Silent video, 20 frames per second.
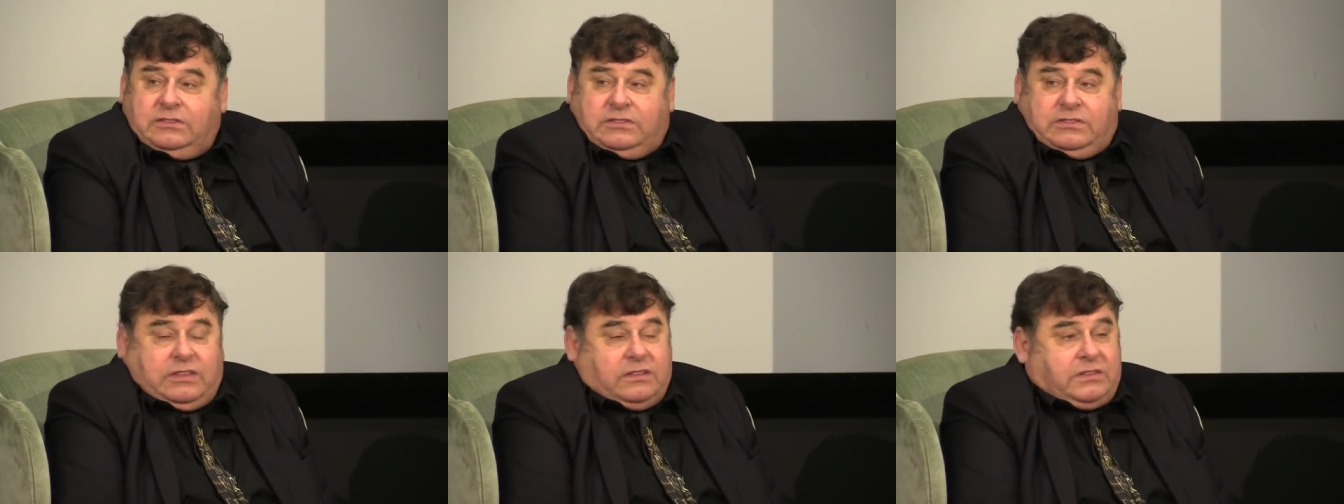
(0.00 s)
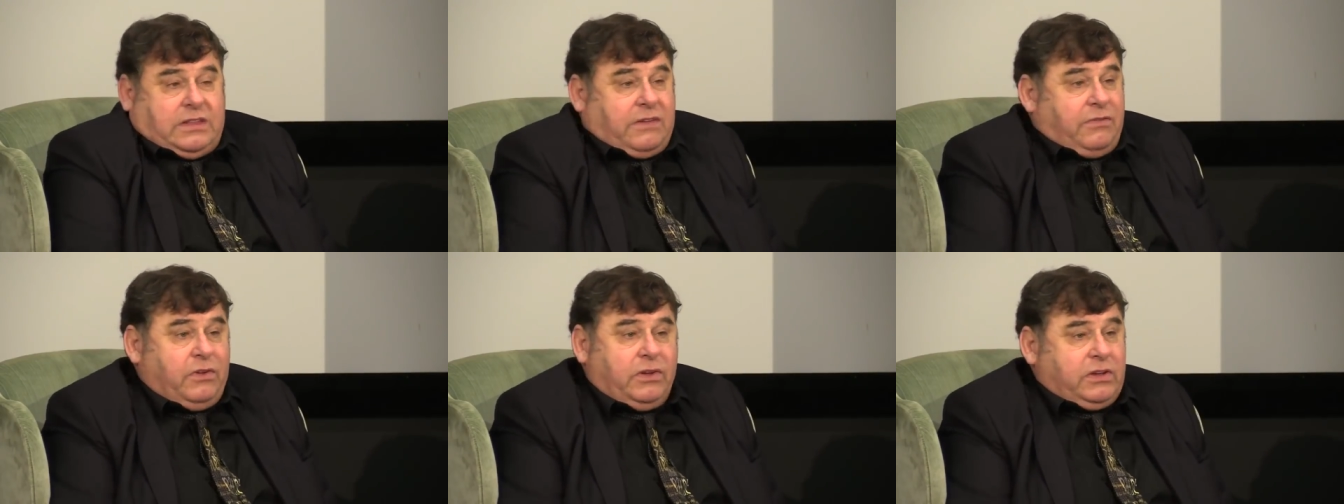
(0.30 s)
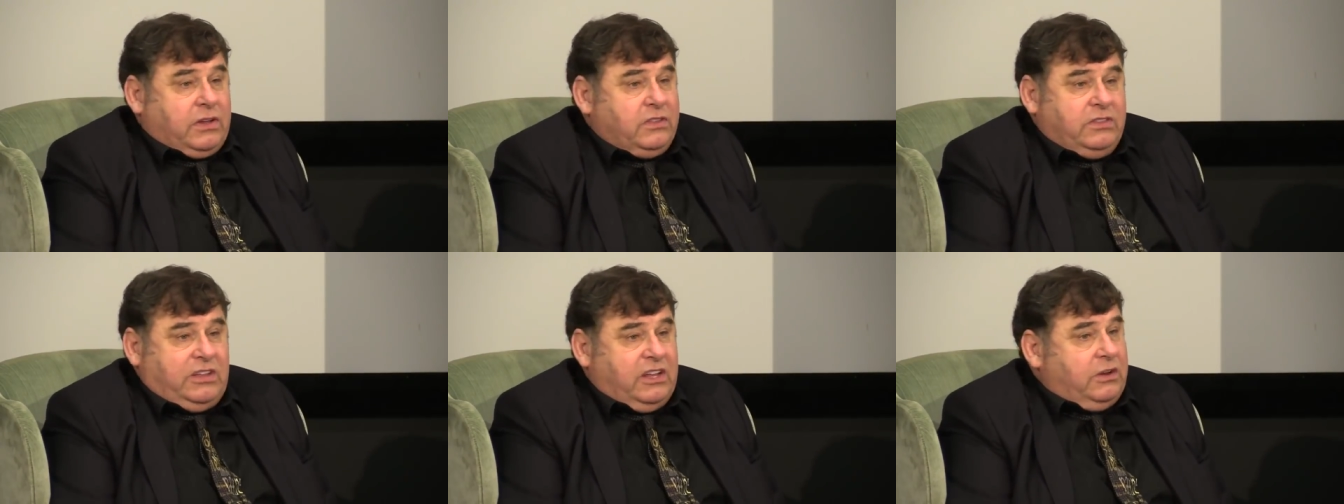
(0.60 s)
the devil
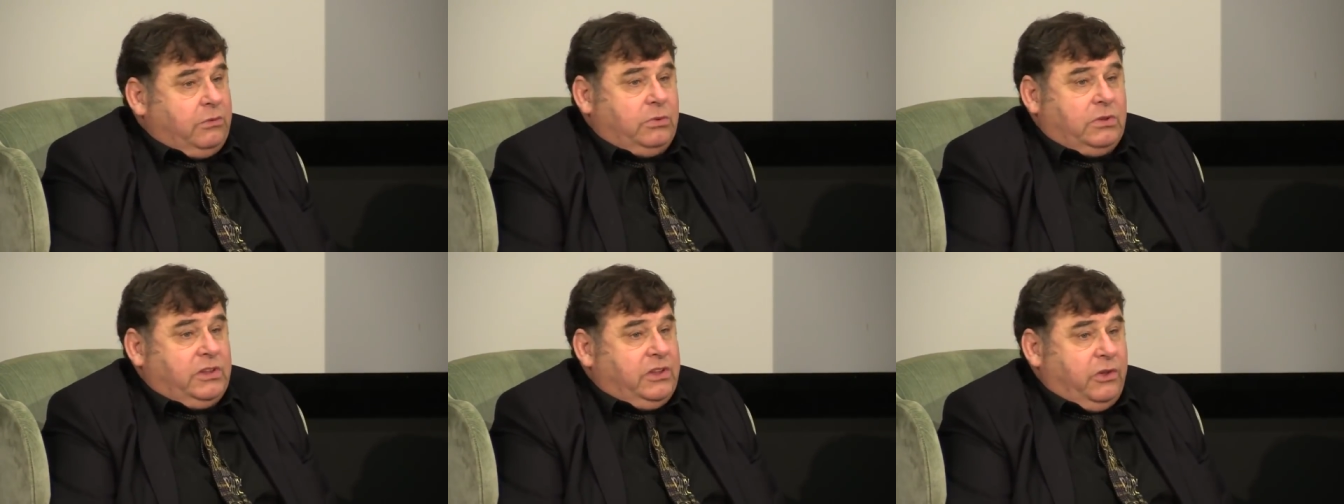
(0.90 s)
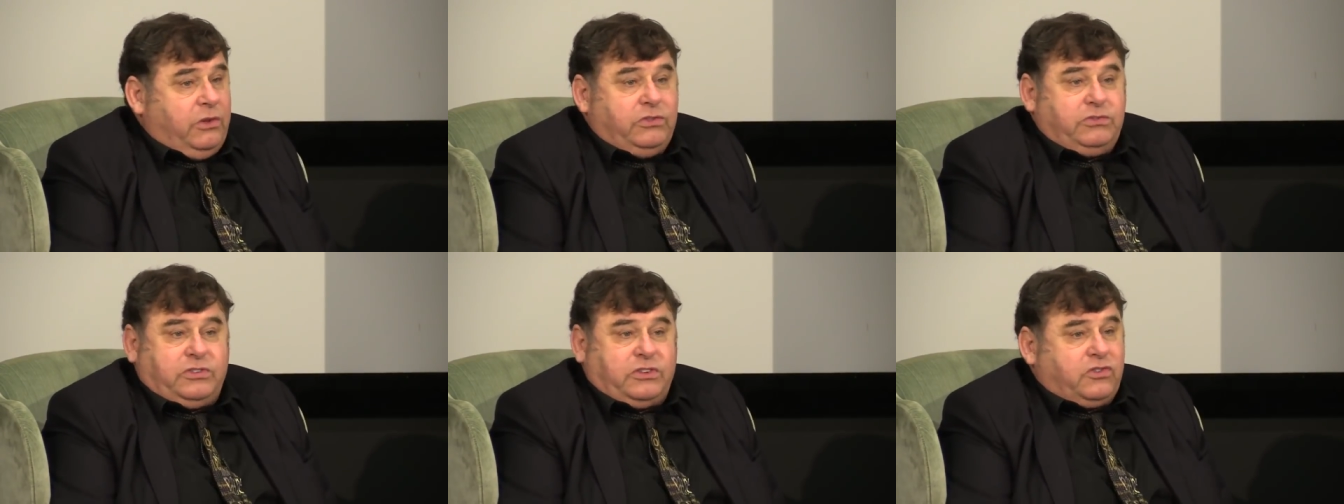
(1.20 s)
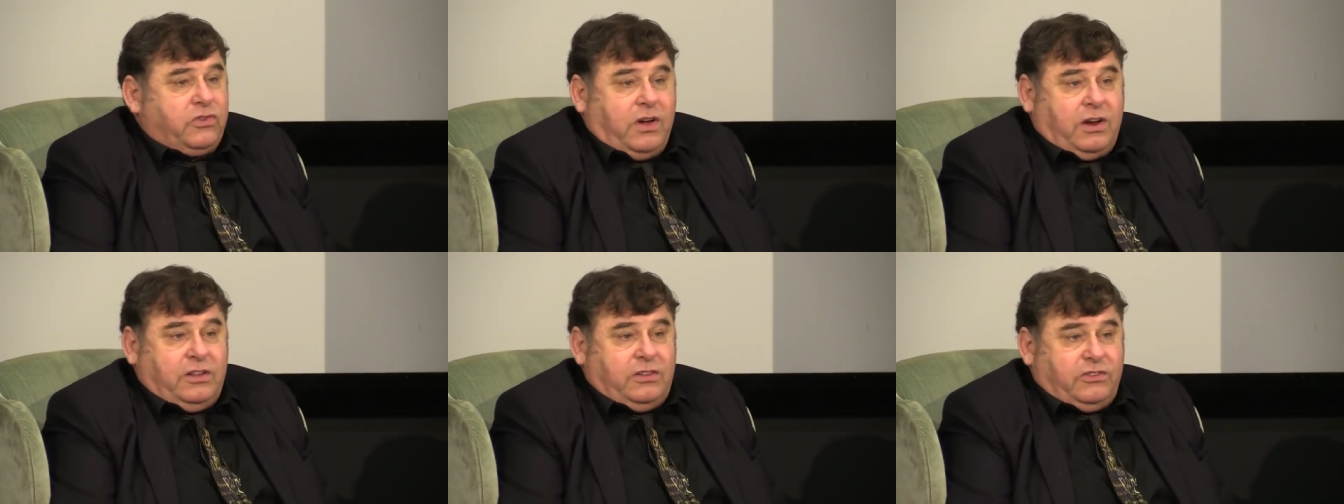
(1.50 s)
continually used to
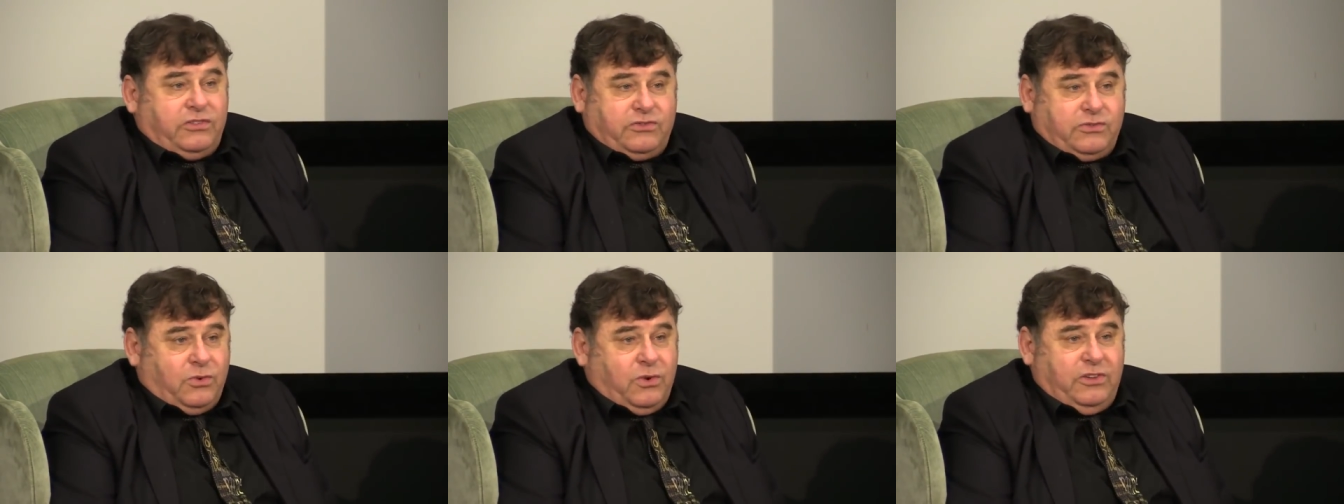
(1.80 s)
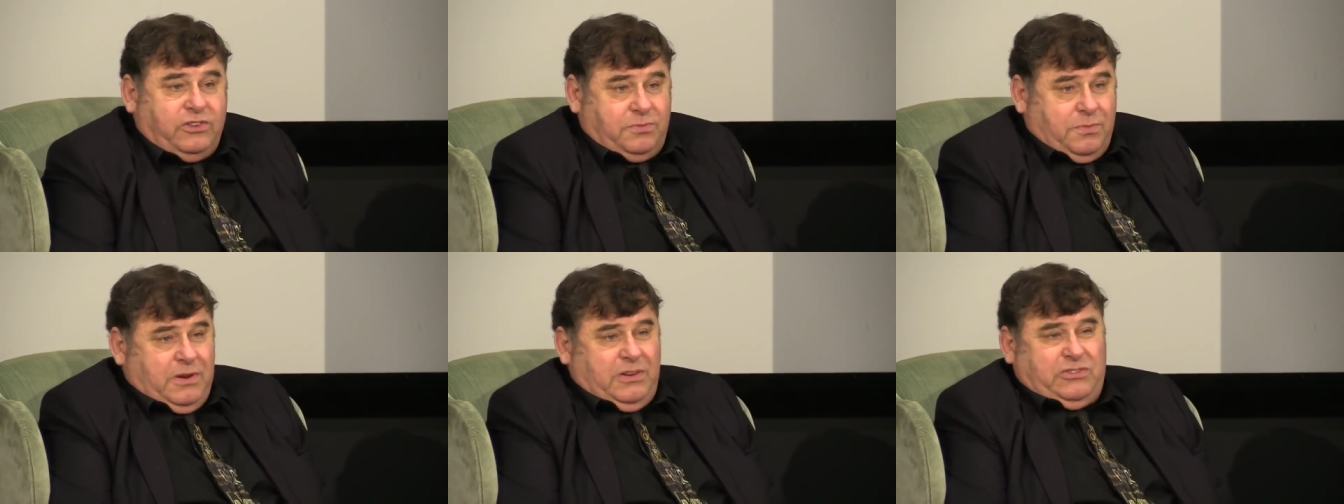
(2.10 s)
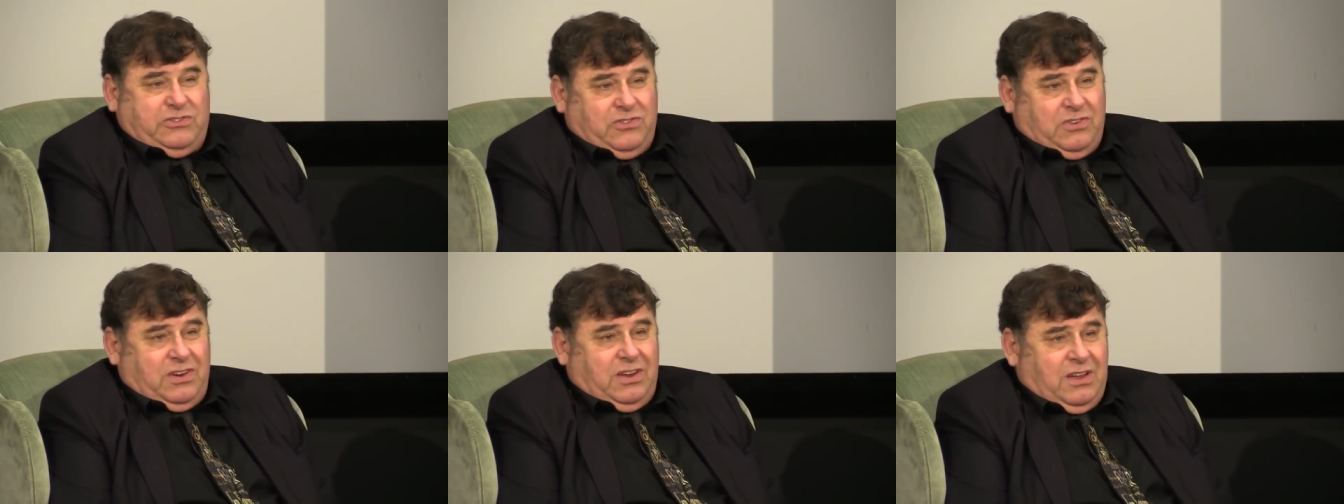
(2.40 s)
try to destroy his
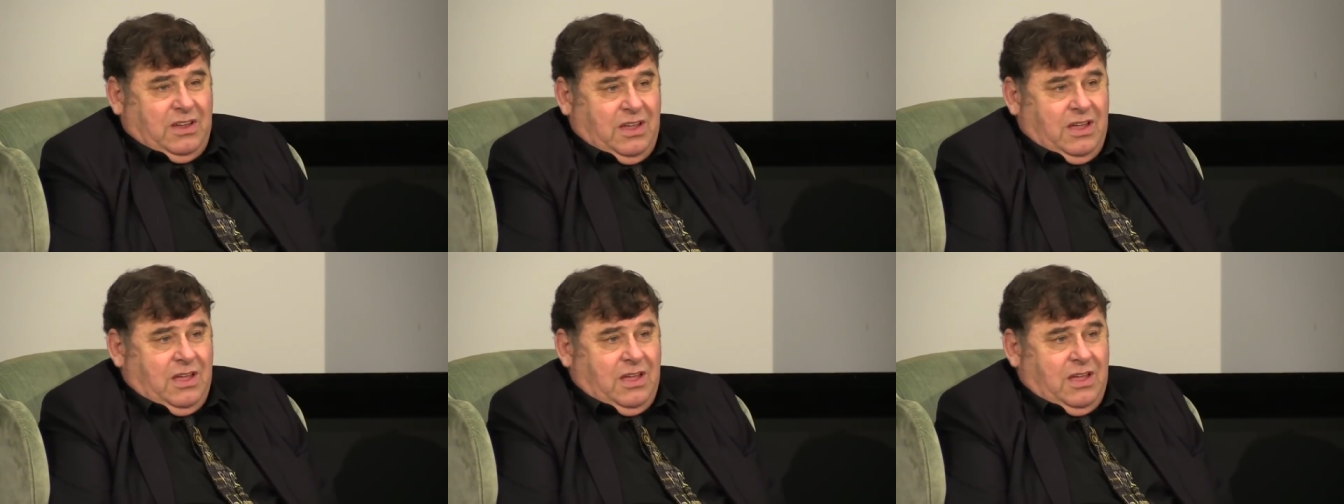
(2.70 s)
ministry.